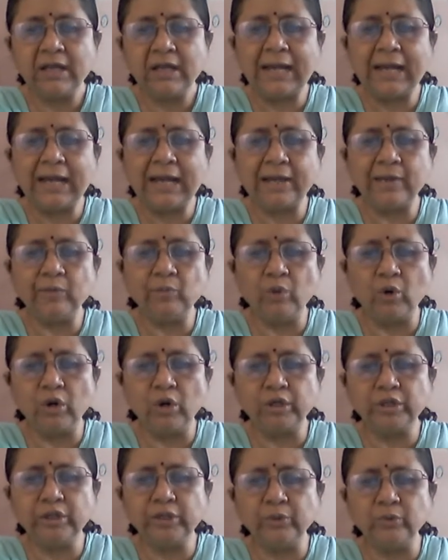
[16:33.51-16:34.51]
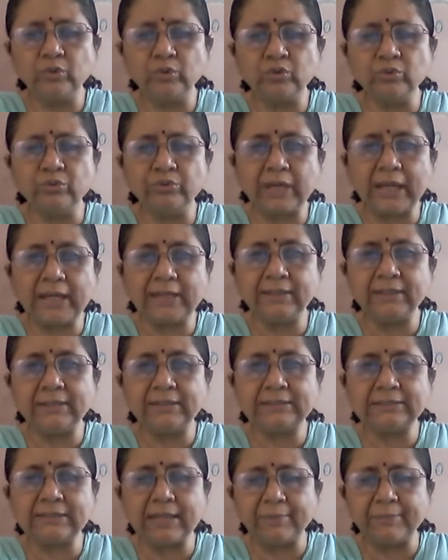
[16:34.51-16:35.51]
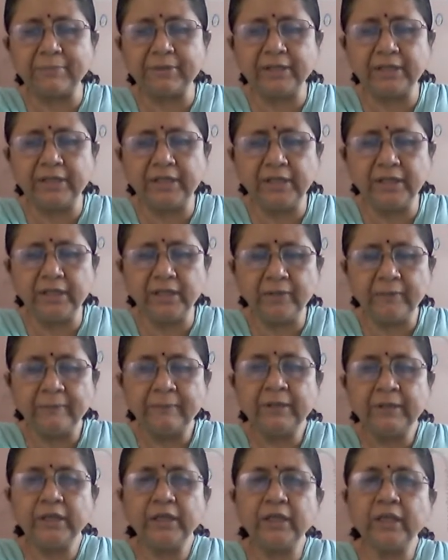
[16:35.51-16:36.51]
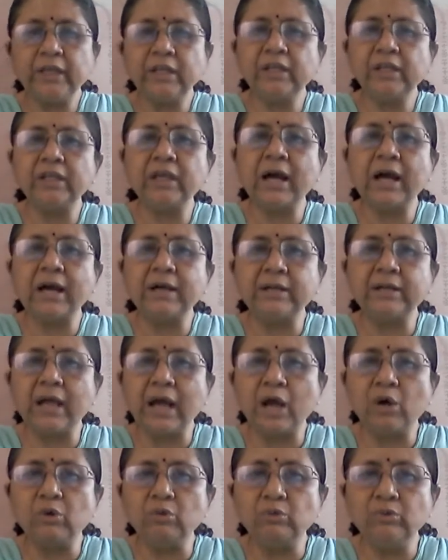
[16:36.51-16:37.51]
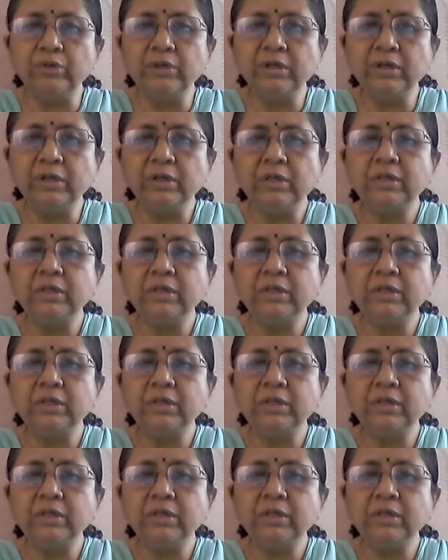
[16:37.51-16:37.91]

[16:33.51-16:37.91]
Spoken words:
I want you to write the summary in around